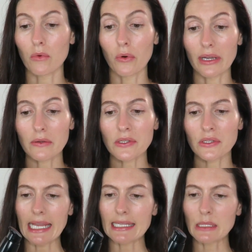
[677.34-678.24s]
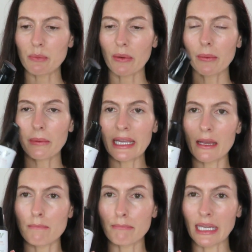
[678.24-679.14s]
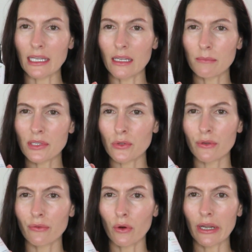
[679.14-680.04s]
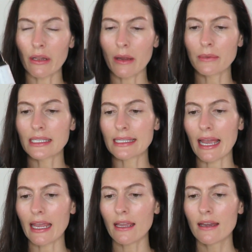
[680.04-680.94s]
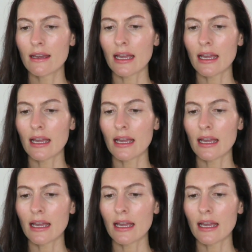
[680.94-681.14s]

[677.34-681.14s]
oils. It's probably a medium sort of oil, I would say.